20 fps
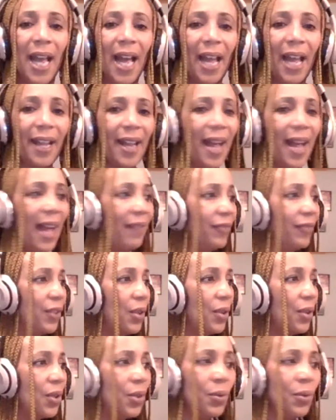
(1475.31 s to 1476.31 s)
and have
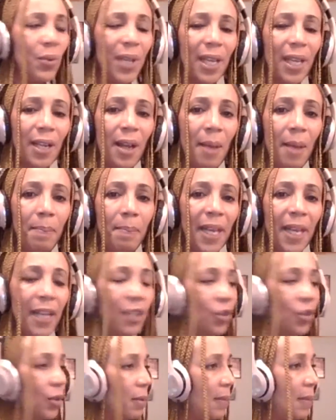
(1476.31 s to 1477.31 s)
you cannot
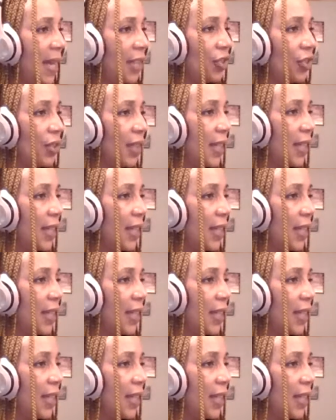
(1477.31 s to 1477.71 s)
begin to imagine